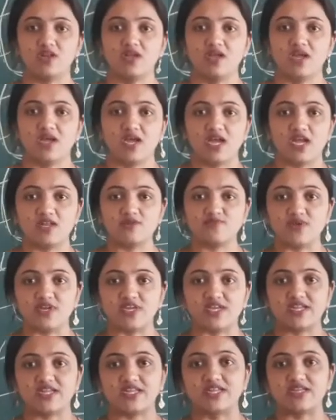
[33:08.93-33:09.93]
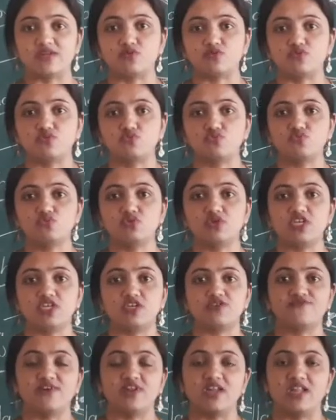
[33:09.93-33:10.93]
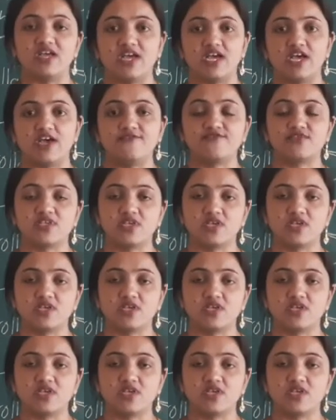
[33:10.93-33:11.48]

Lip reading: and make it into two equal halves.